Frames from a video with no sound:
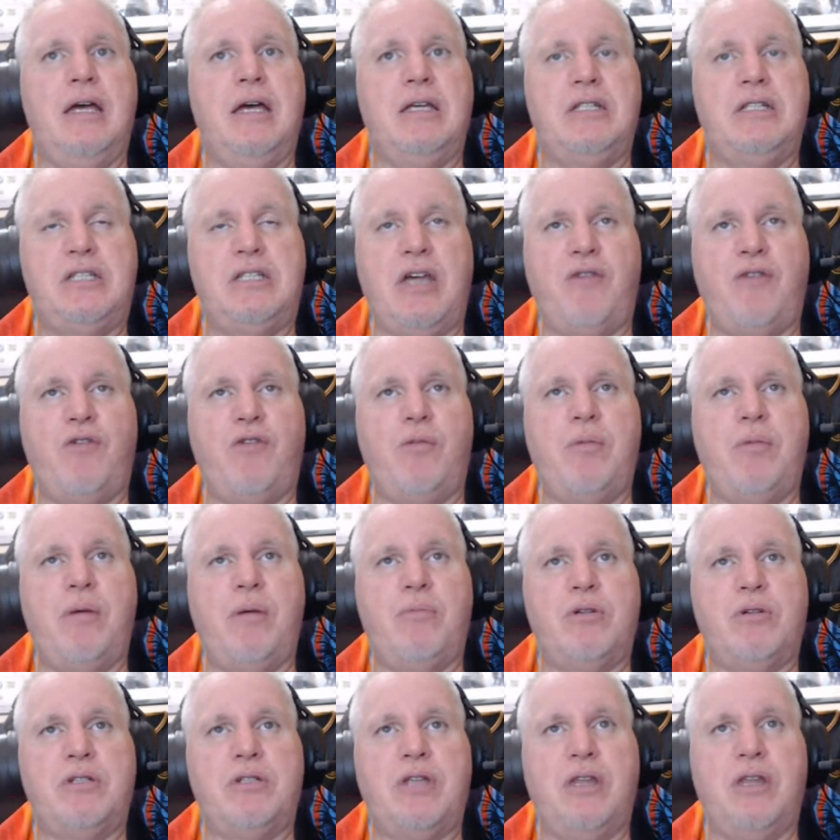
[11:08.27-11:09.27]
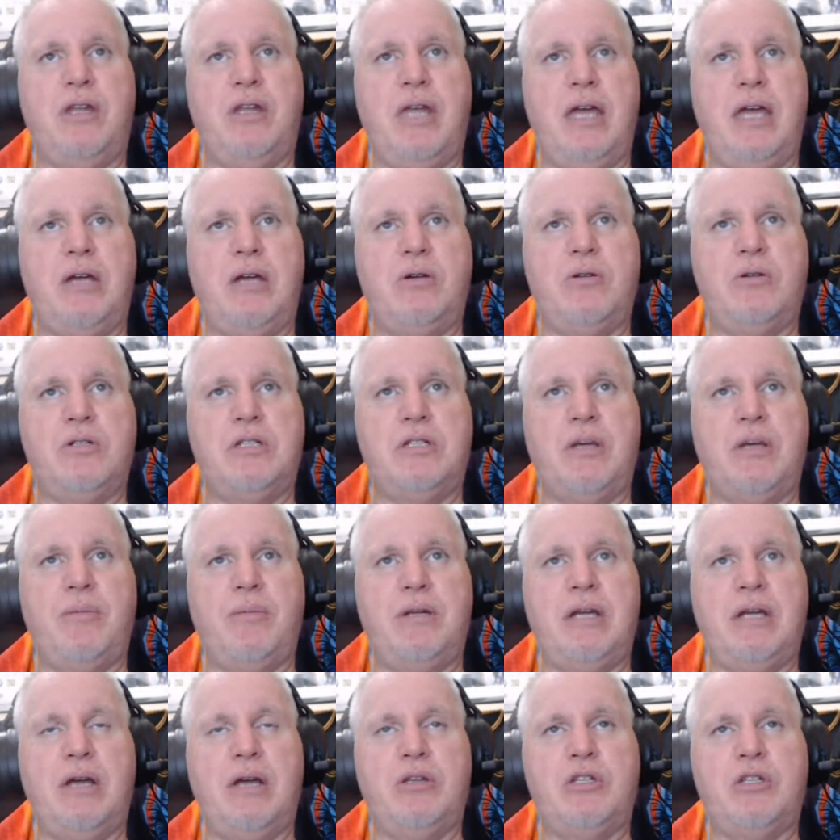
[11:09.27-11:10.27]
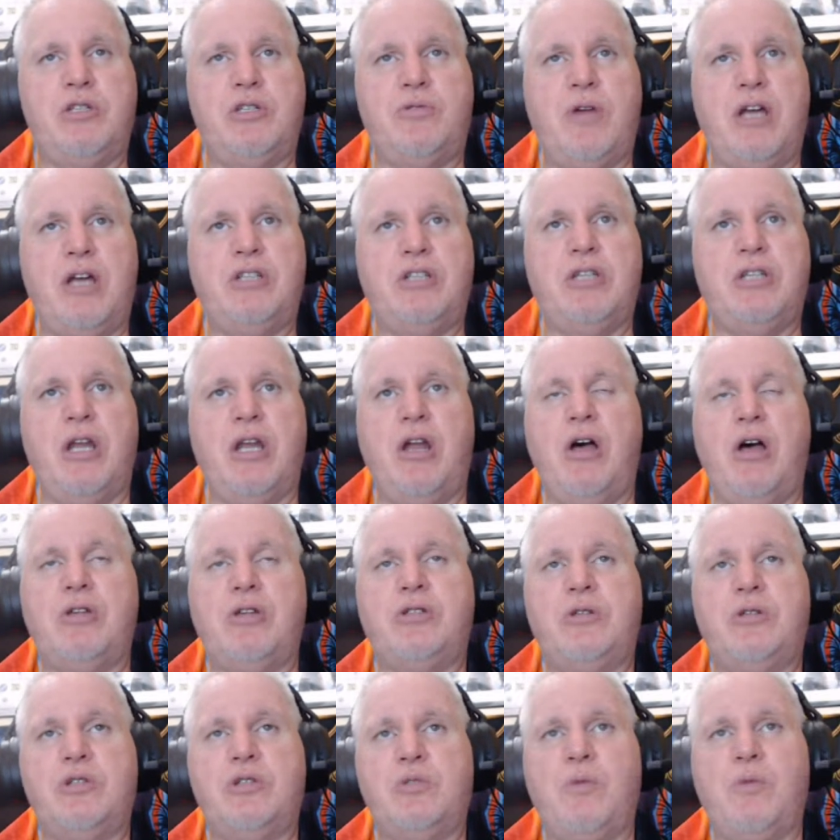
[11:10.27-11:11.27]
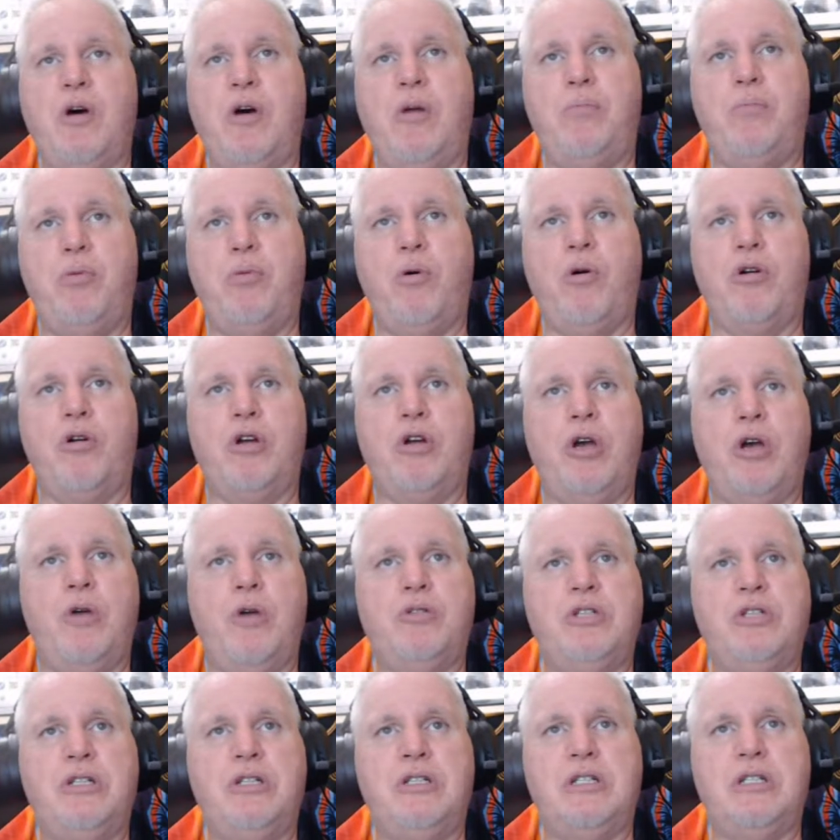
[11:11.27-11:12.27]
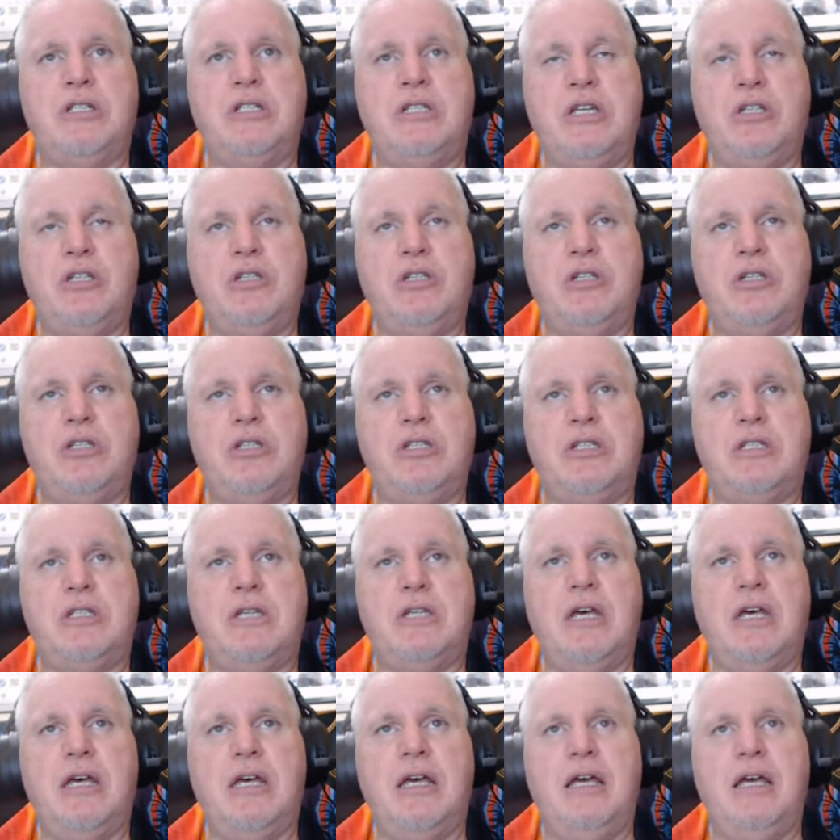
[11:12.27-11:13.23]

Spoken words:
several members of the Lakers coming down the stretch, and also as well poor coaching decisions